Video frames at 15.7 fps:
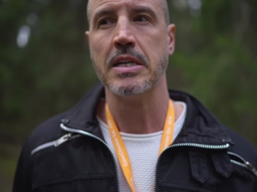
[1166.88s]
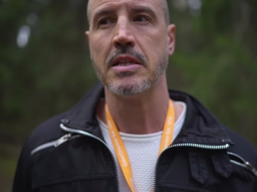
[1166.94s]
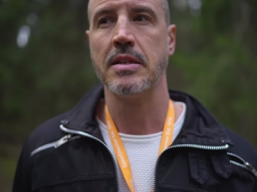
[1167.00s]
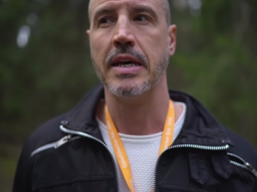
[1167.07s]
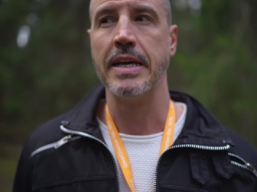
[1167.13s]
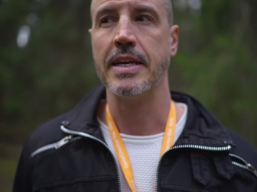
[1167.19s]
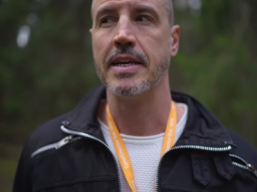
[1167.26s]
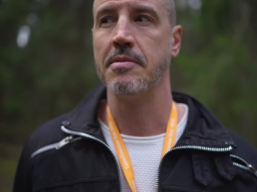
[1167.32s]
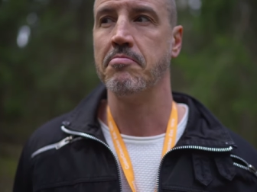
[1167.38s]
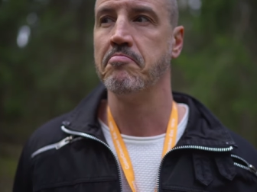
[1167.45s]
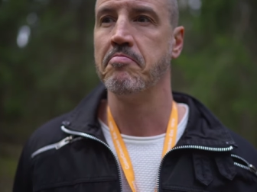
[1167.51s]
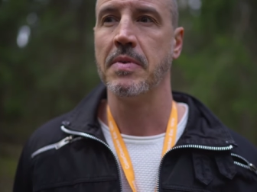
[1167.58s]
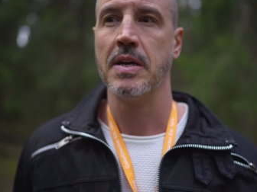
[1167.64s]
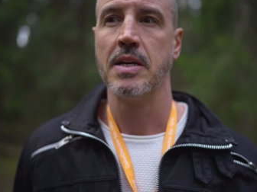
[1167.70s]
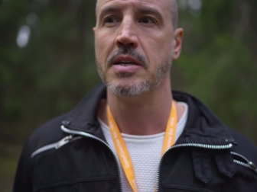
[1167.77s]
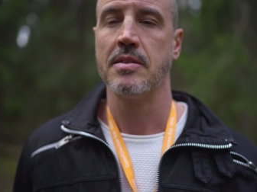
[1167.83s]
They
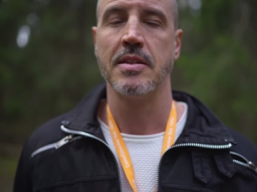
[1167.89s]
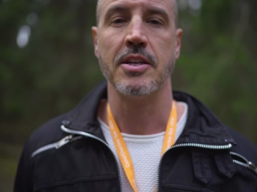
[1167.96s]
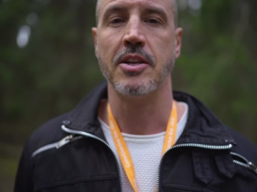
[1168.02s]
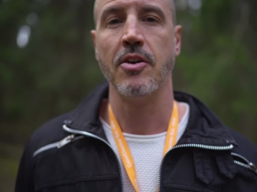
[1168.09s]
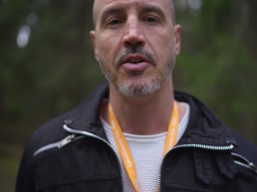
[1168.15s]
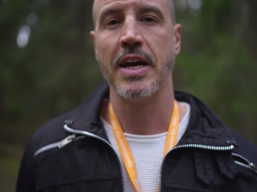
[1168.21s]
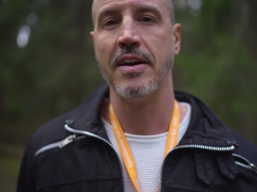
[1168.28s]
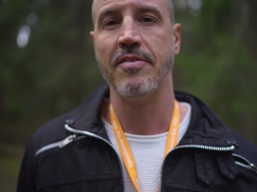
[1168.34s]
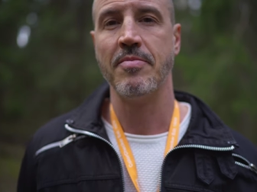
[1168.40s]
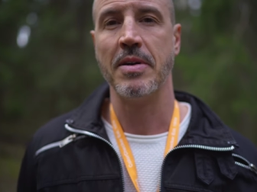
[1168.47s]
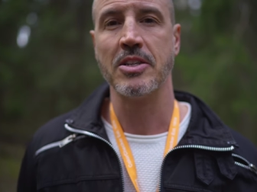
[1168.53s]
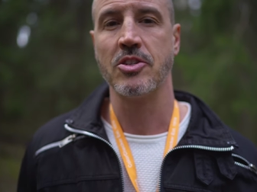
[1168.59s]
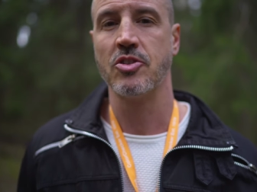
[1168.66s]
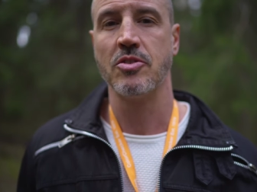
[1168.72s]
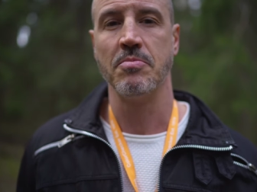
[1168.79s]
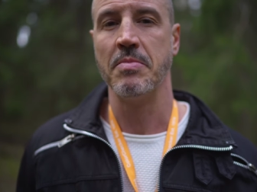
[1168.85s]
They don't have
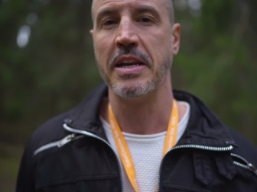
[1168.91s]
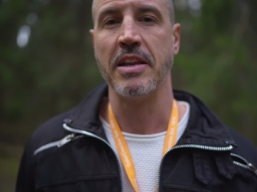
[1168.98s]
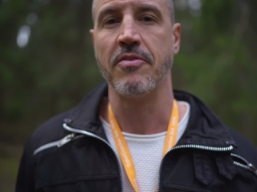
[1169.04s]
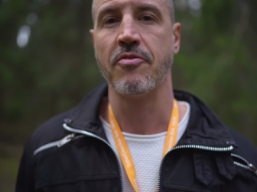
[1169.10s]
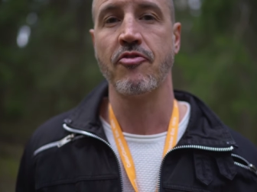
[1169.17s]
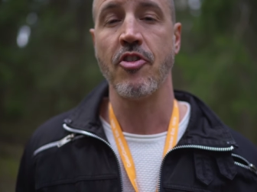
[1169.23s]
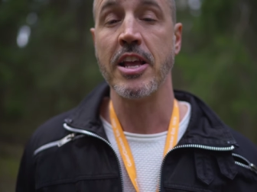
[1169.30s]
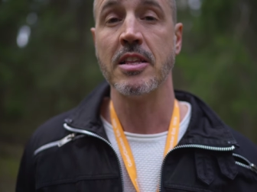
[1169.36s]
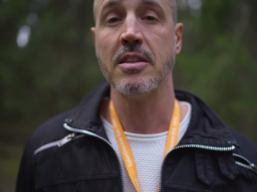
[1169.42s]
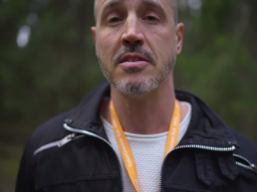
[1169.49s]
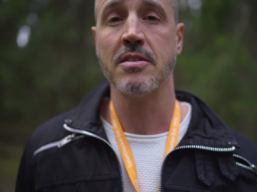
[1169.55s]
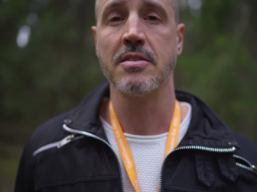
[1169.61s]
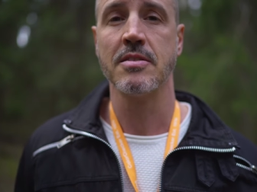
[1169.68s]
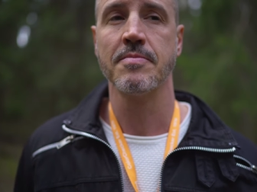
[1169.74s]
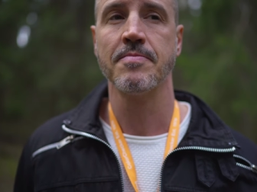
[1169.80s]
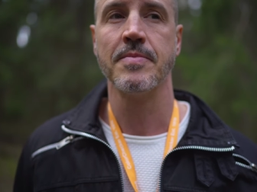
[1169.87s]
much, many
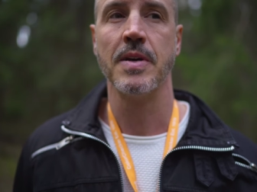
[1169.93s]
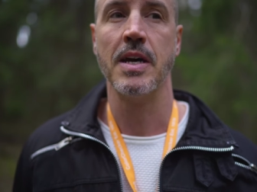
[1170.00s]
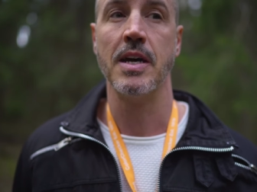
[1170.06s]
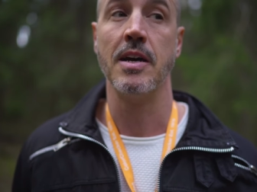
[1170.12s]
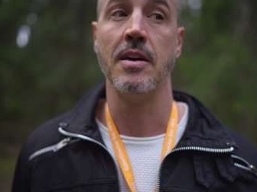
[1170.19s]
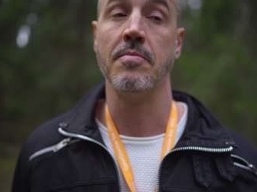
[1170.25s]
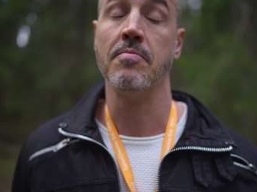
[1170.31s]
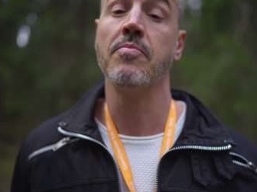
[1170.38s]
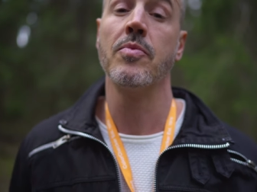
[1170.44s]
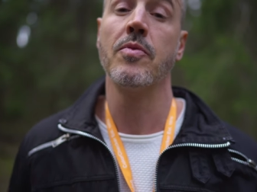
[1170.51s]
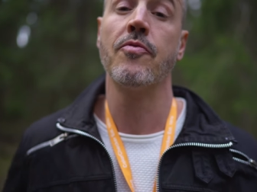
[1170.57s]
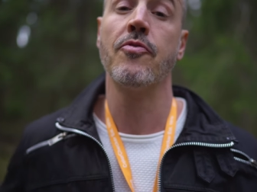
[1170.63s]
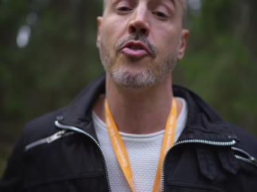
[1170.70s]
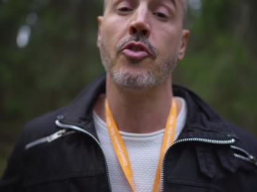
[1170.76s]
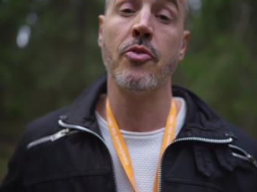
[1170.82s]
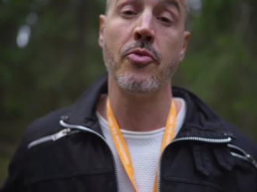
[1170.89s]
friends. Uh,
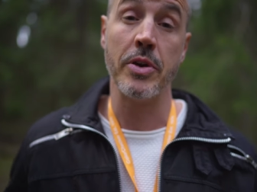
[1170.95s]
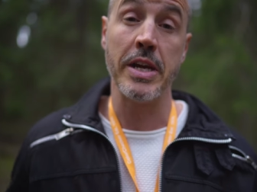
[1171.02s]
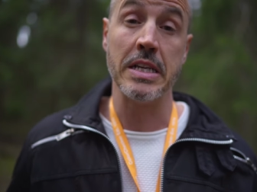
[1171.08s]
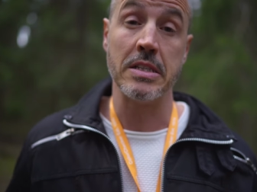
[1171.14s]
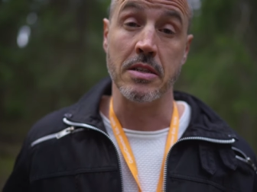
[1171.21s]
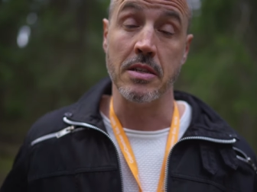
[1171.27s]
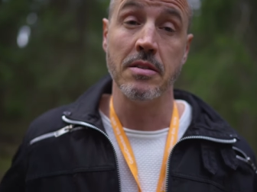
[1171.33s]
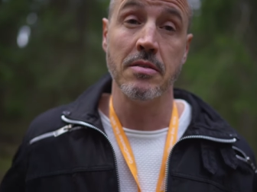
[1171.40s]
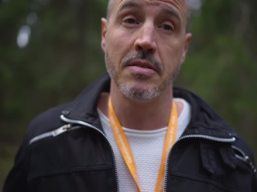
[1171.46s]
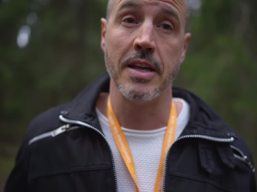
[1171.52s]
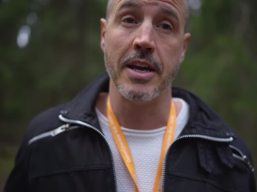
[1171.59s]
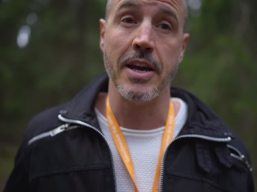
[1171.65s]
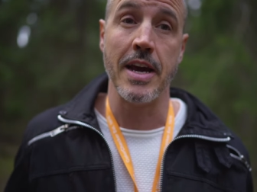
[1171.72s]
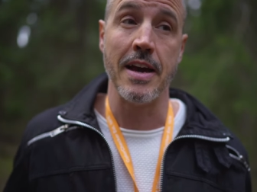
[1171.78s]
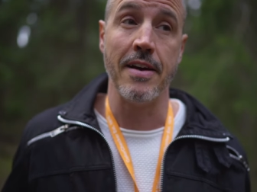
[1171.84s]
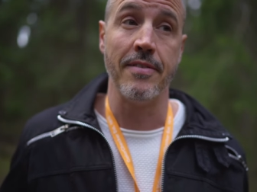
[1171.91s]
for a reason,
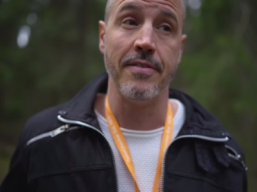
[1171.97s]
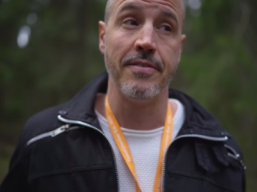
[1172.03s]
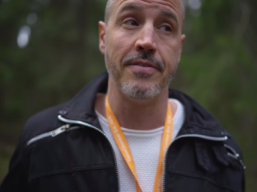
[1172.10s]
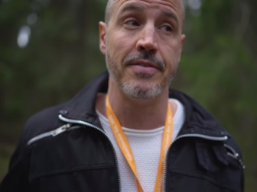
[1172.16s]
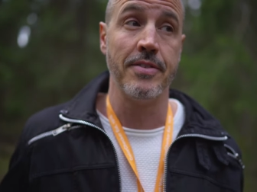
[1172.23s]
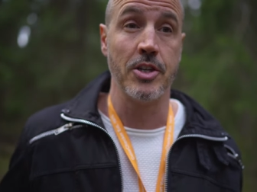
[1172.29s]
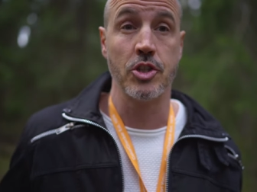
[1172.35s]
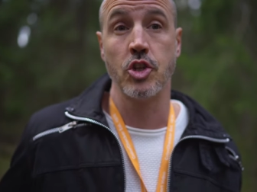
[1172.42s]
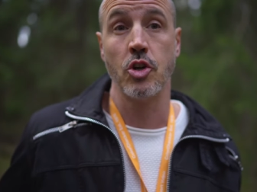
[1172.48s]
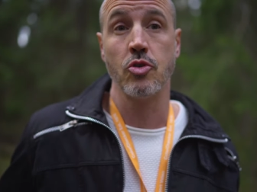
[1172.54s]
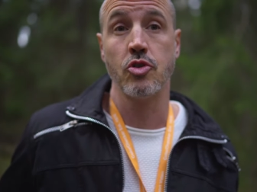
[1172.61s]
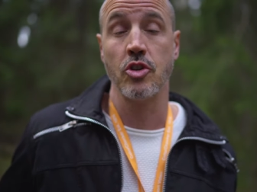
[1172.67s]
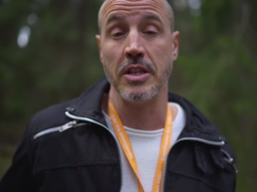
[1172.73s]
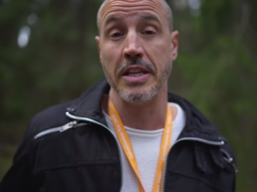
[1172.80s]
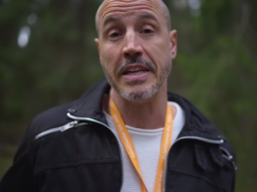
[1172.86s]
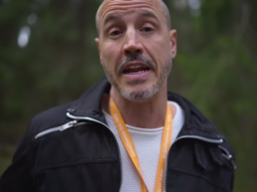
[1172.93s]
they have a
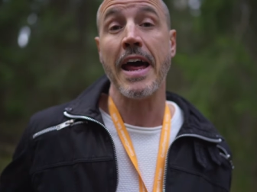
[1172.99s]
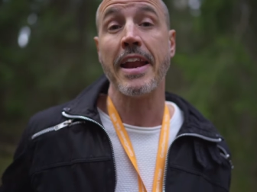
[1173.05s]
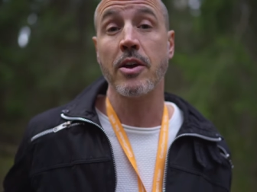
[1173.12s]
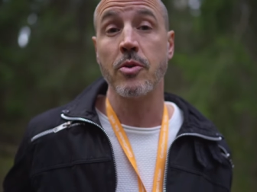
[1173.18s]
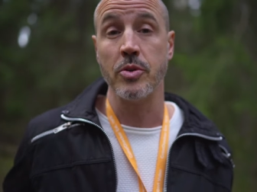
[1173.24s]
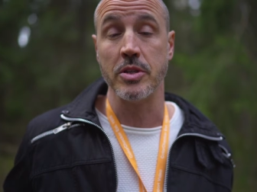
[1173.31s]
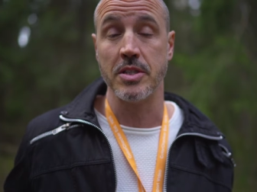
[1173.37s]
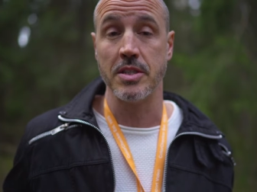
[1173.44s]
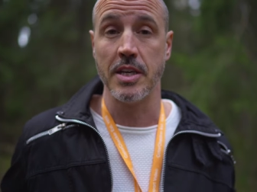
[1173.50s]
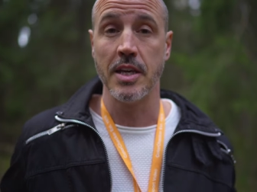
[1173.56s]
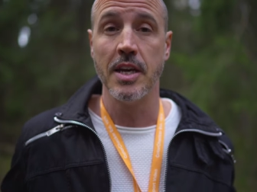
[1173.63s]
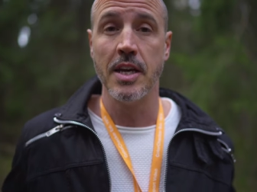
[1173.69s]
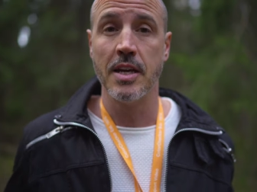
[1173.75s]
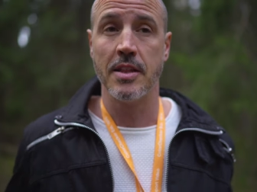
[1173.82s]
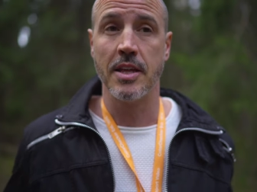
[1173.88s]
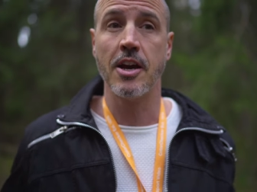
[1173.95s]
social inadequacy.
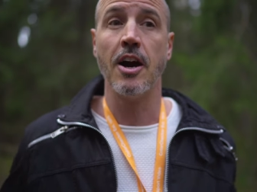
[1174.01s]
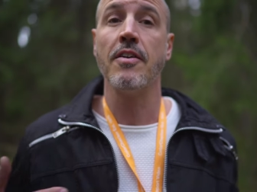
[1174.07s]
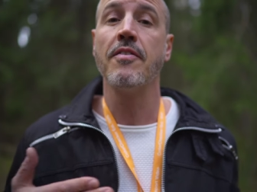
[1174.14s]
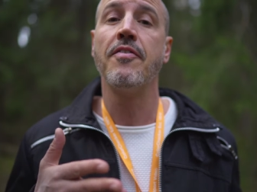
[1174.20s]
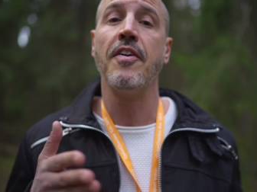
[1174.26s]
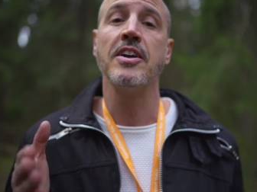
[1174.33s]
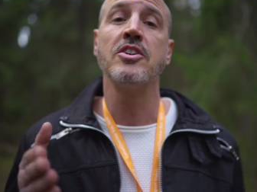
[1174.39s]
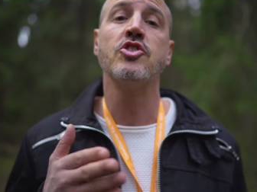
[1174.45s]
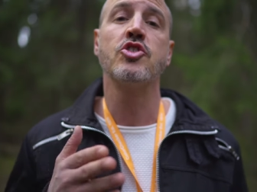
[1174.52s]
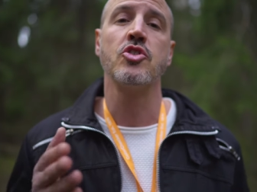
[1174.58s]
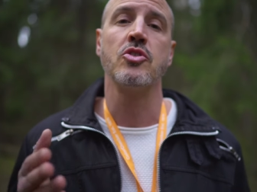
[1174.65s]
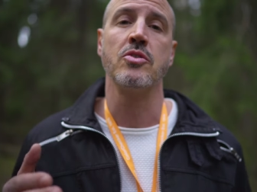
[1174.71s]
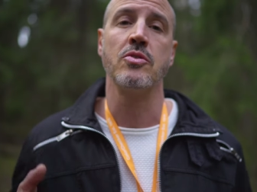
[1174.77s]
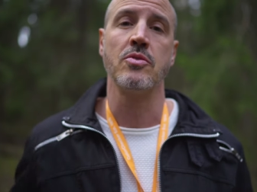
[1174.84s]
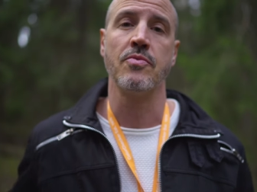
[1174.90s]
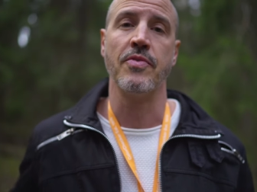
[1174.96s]
They can't
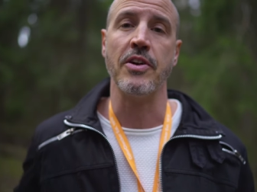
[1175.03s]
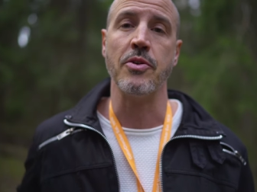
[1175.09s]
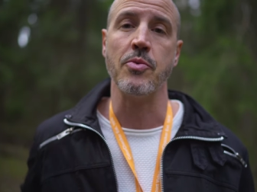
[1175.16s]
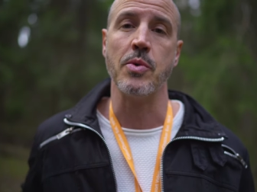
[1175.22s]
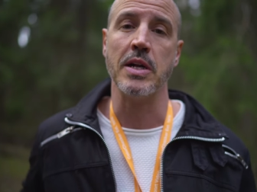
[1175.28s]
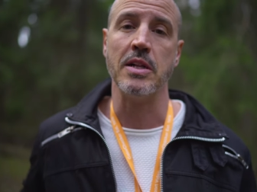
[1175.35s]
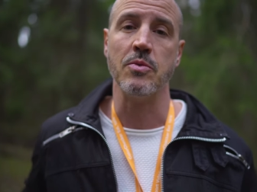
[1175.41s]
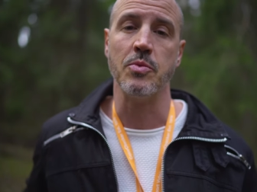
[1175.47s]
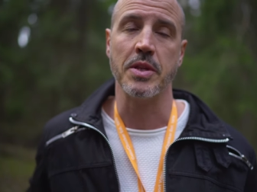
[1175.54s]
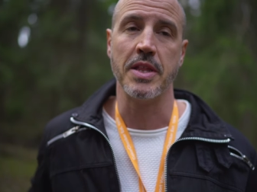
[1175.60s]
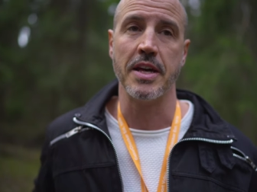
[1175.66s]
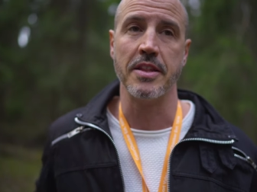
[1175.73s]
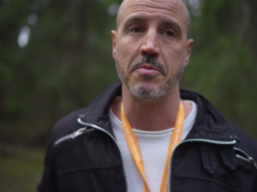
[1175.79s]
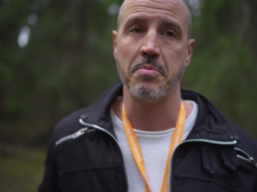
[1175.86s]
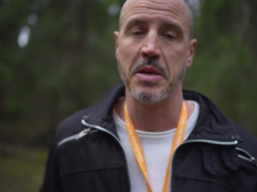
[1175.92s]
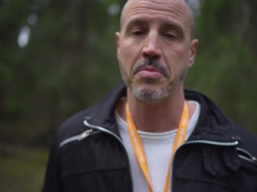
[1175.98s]
function very well with
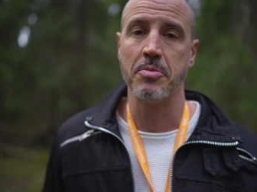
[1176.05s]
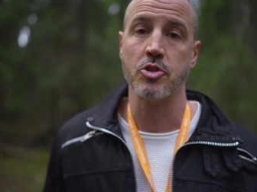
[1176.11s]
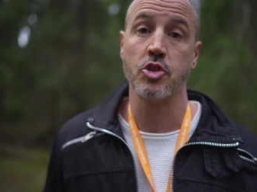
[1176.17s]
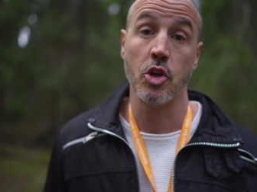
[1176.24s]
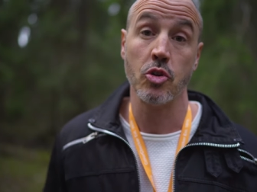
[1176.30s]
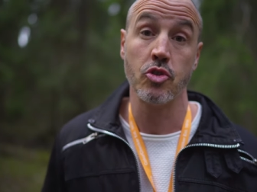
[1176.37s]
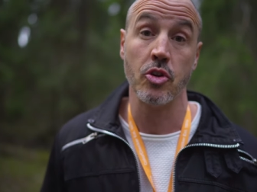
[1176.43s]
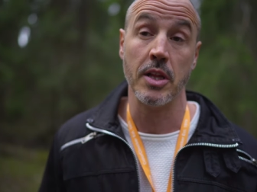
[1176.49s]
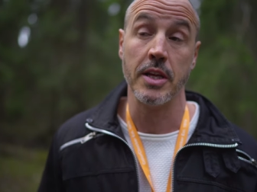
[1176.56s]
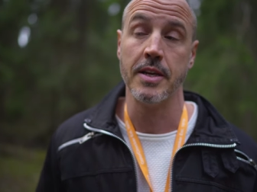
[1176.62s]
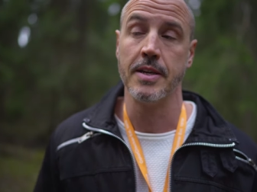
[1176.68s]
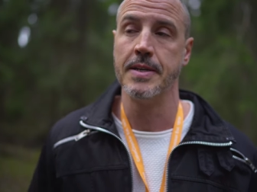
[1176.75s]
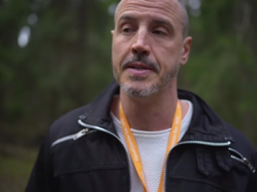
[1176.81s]
other people socially.